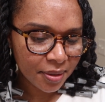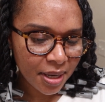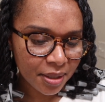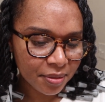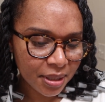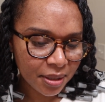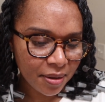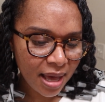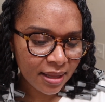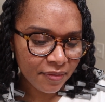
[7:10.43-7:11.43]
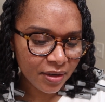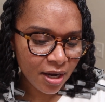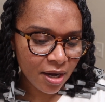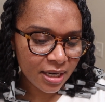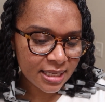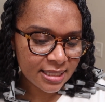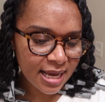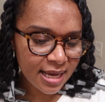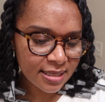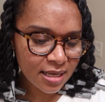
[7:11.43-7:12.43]
I don't know. I left it on. It
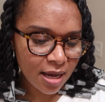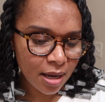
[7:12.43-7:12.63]
says